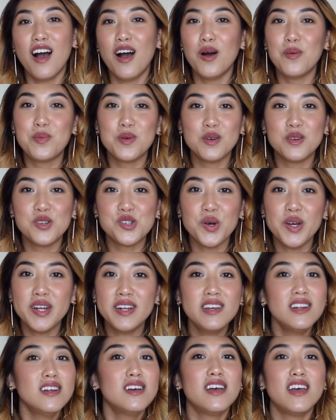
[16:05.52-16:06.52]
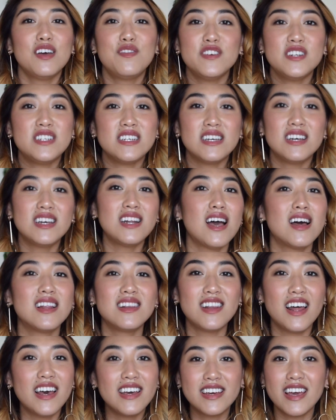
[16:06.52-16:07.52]
Hope you enjoyed it. If you did,
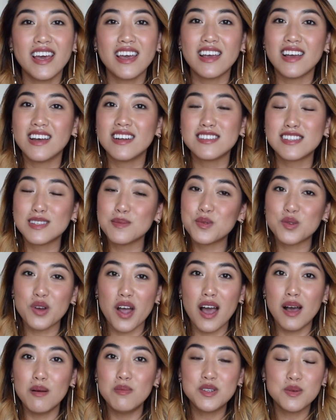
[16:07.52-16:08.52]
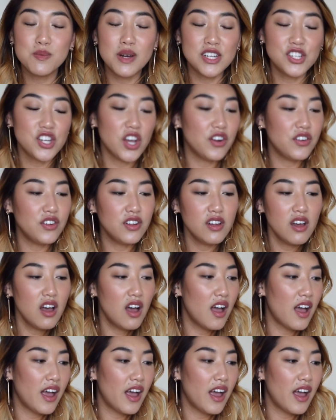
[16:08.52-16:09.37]
like and subscribe to my channel.